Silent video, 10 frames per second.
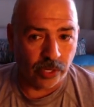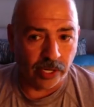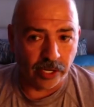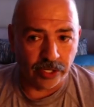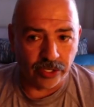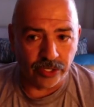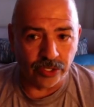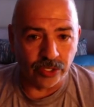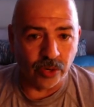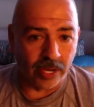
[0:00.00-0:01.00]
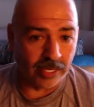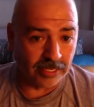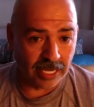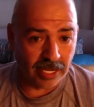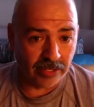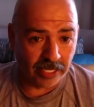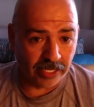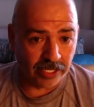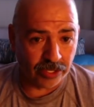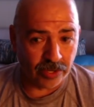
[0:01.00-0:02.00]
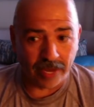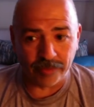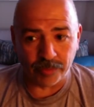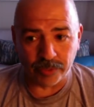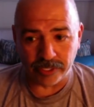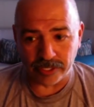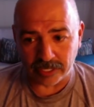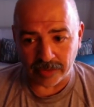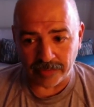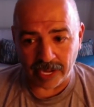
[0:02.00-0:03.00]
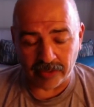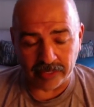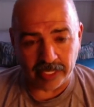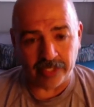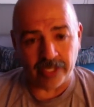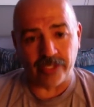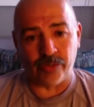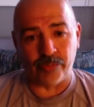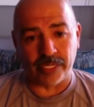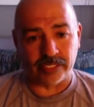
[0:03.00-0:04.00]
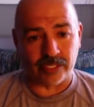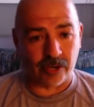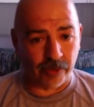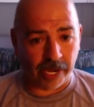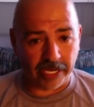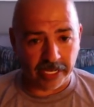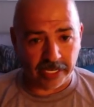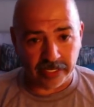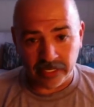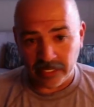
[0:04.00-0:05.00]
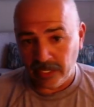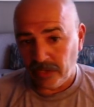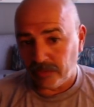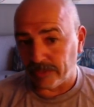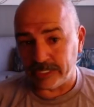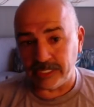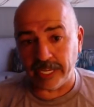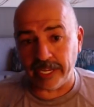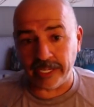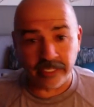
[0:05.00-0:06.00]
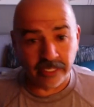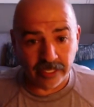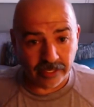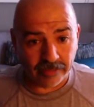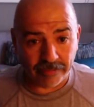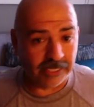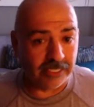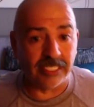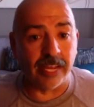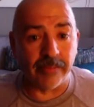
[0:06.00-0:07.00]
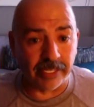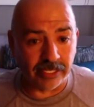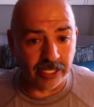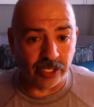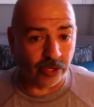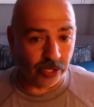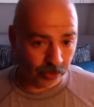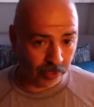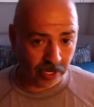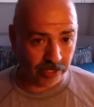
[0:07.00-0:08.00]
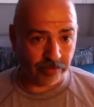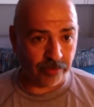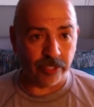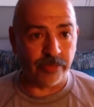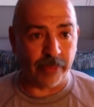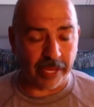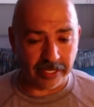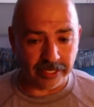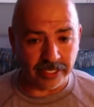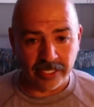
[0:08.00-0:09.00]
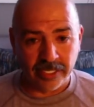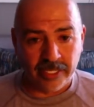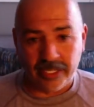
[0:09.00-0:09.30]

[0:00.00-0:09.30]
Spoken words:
where you go out of town and then you have to put your stuff out and then your BSR ranking was, say, 7, you know, you were on the first page,